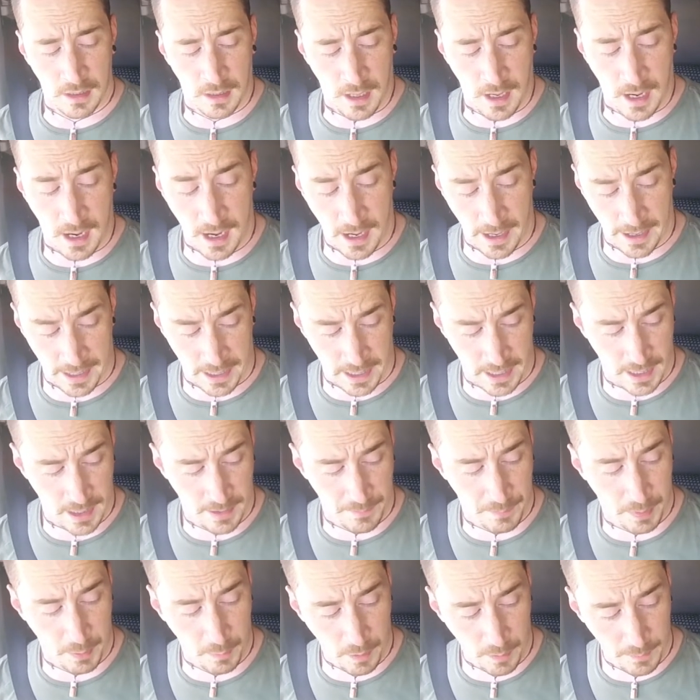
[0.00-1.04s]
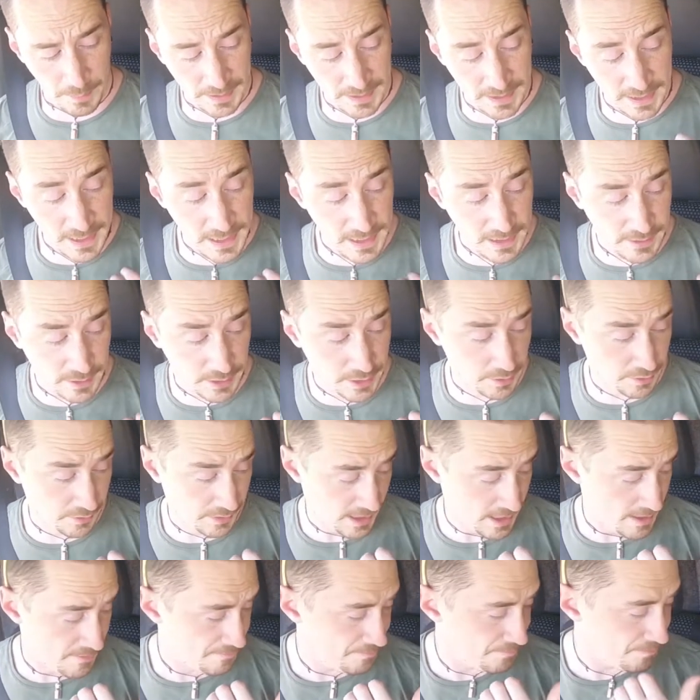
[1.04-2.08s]
But what we need to do
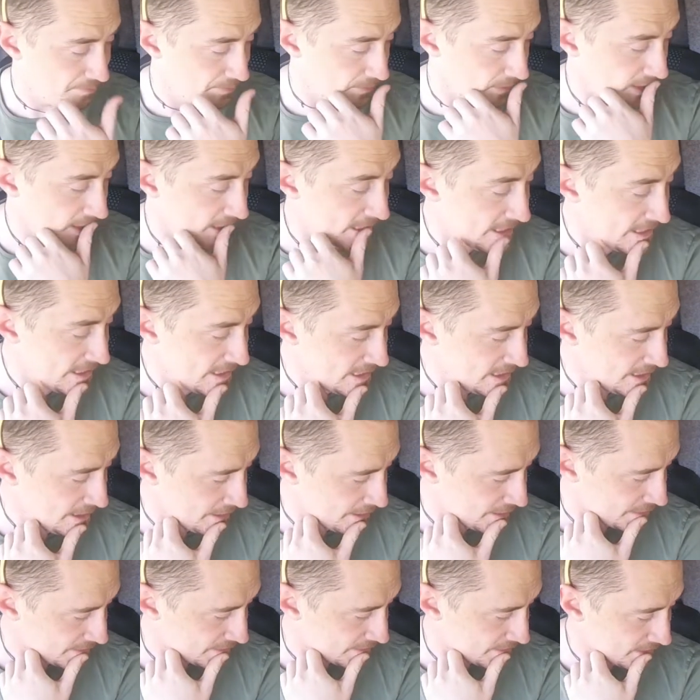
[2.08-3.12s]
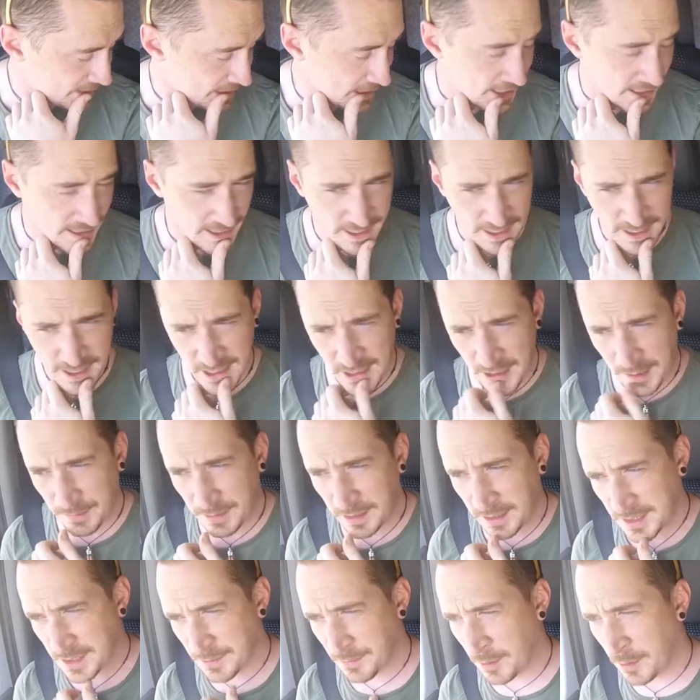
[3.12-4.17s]
that is we
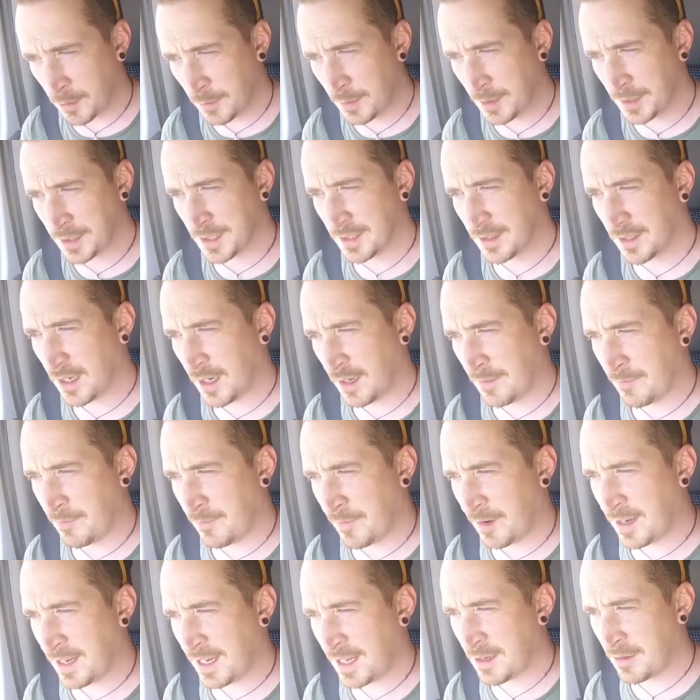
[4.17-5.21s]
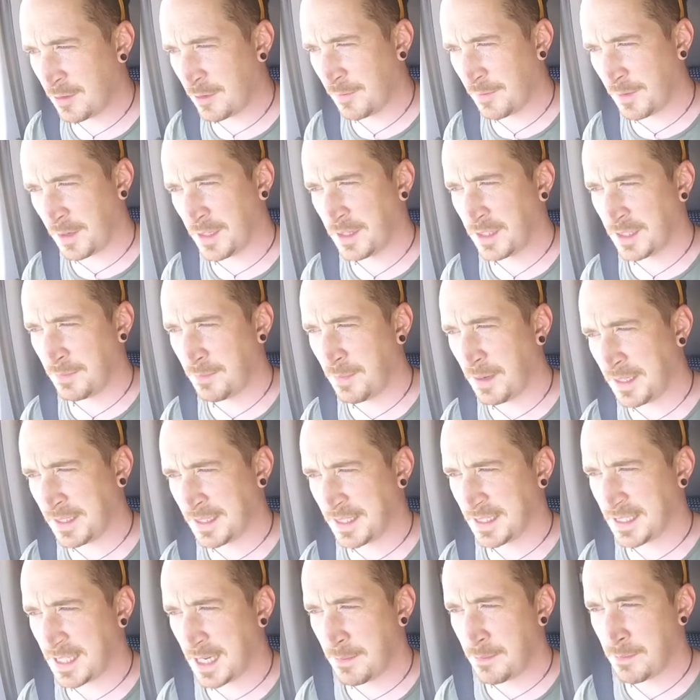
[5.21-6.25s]
need some more wood. I'm ran out of like the
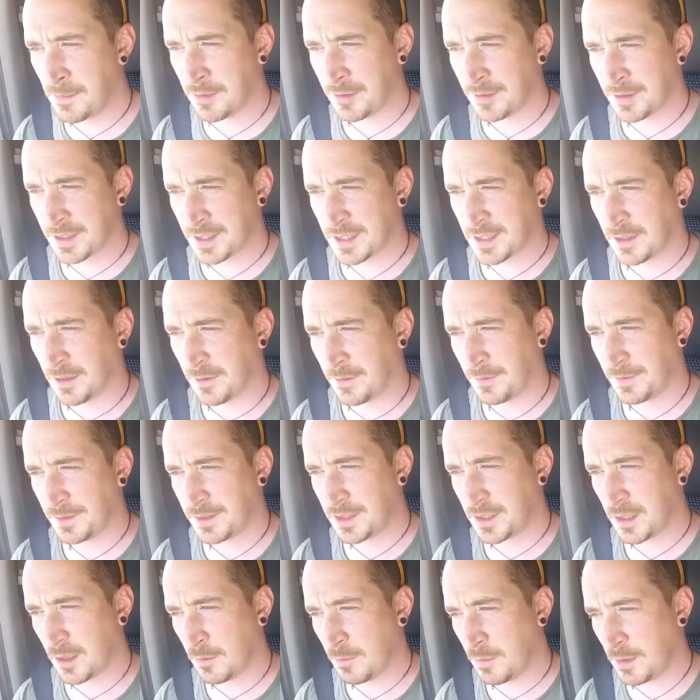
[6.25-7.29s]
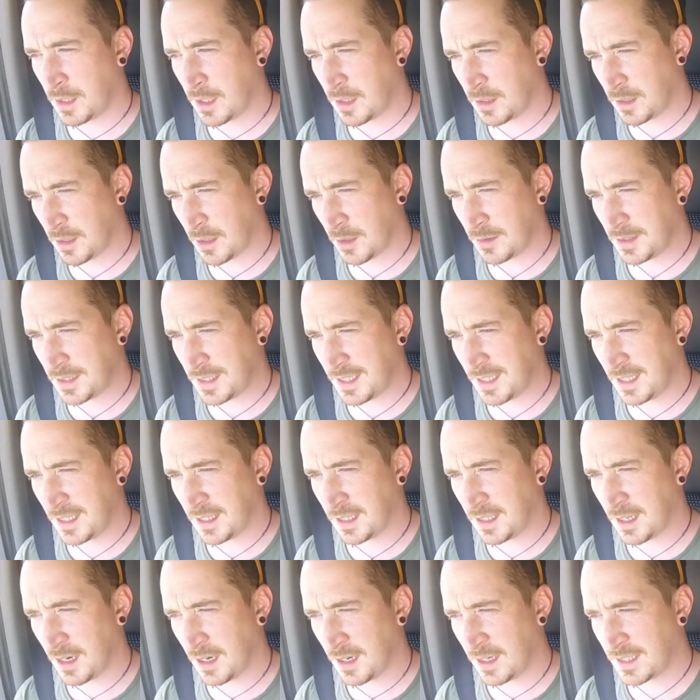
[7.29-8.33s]
basic timber and stuff. So we're going to go see a
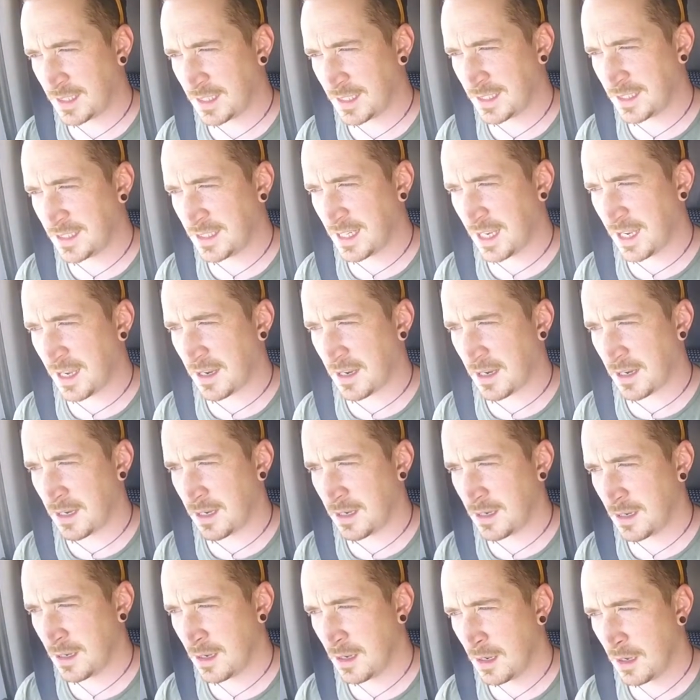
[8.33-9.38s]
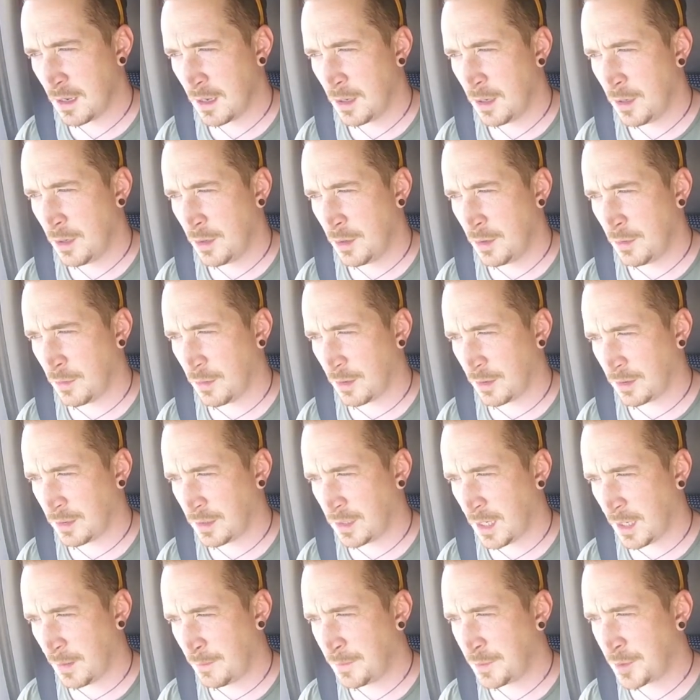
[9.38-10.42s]
guy today who on
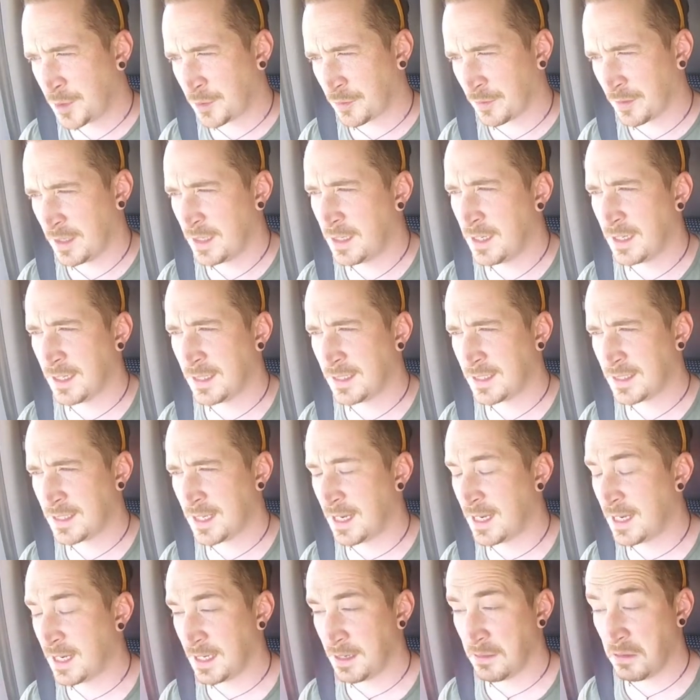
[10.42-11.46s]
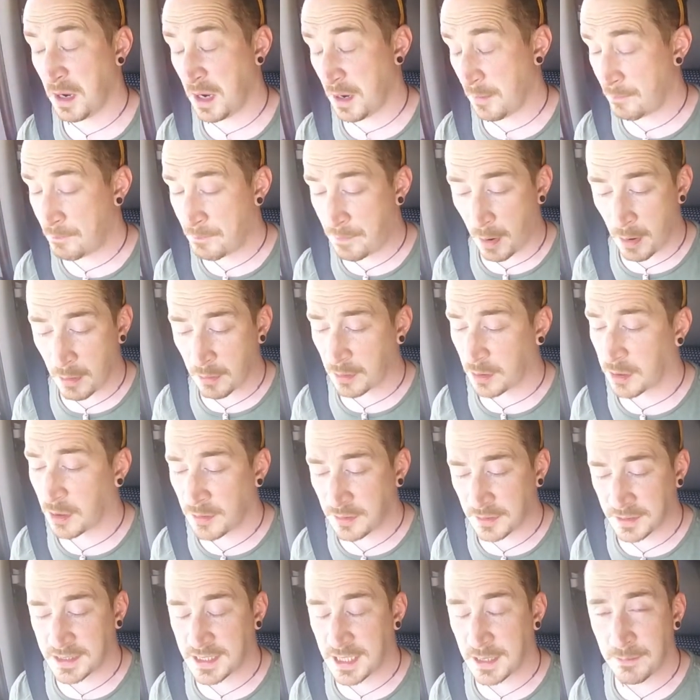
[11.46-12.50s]
Gumtree is selling a bulk
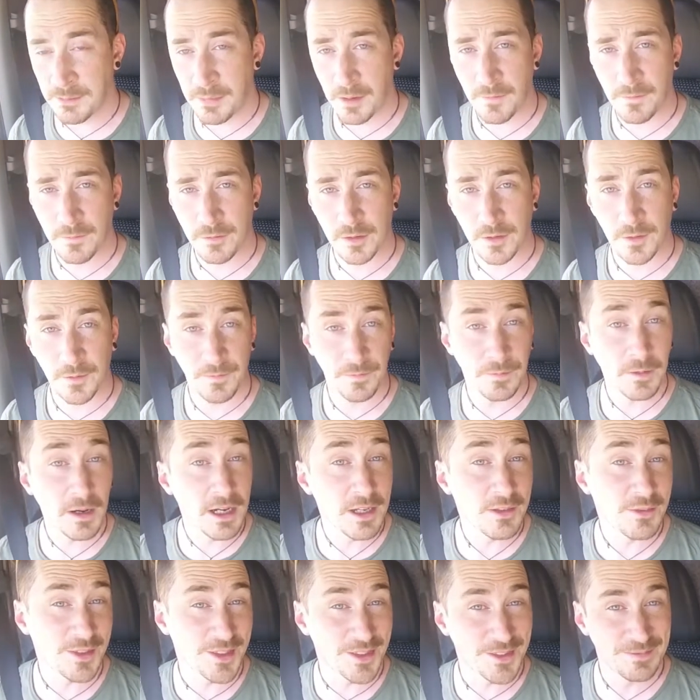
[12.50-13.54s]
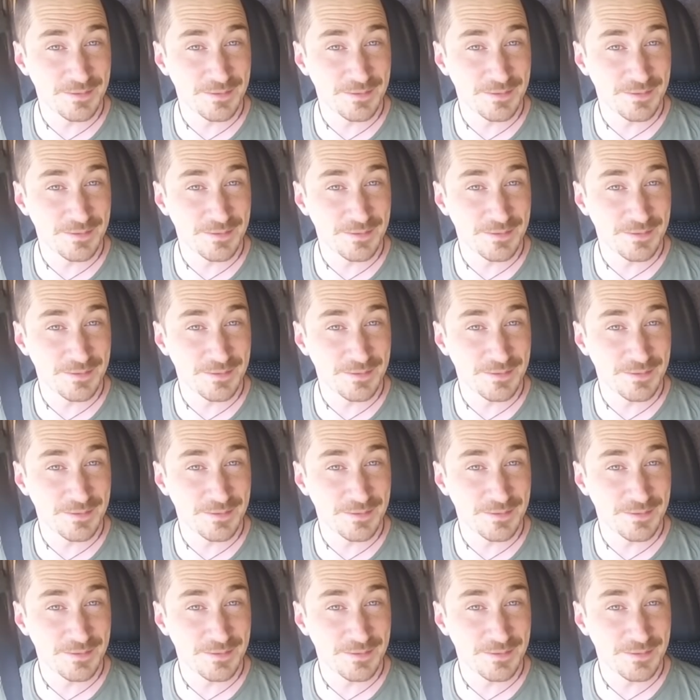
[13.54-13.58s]
load of timber for £5,